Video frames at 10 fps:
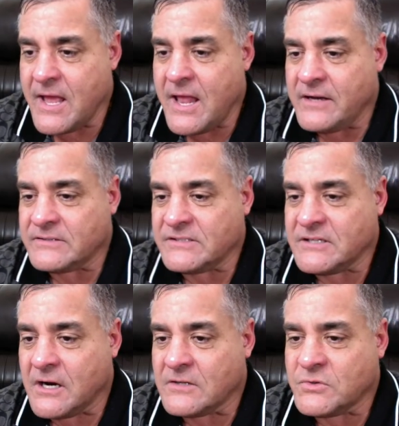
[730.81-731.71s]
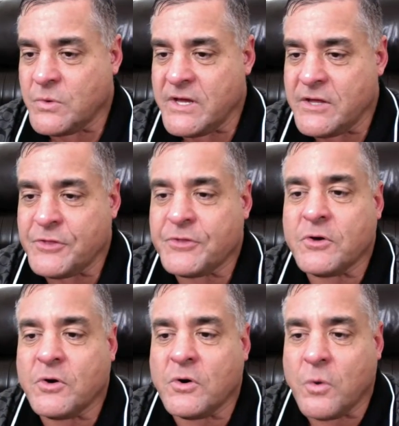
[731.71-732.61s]
and it starts with
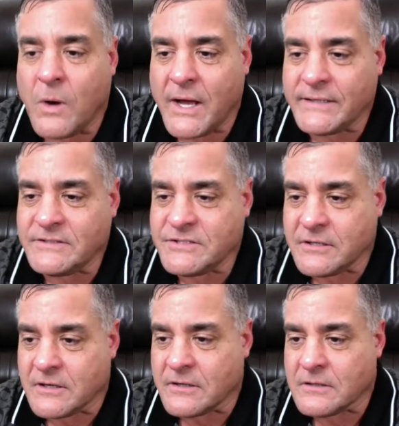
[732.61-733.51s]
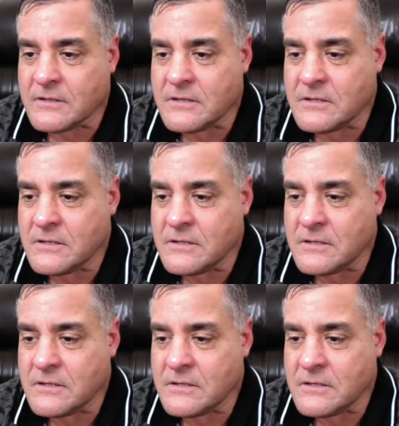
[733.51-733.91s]
Quan Turner,